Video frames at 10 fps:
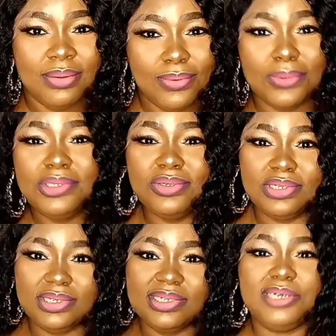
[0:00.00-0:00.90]
run to the
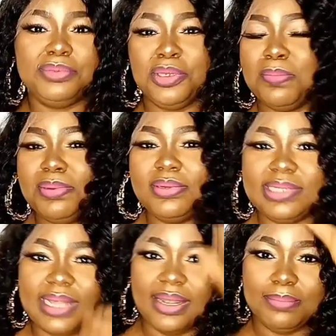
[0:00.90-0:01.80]
description box
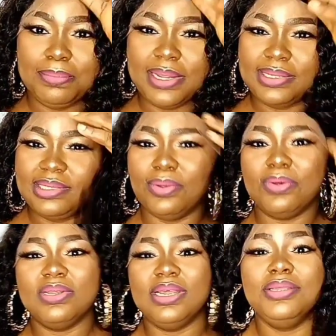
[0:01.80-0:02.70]
and place your order.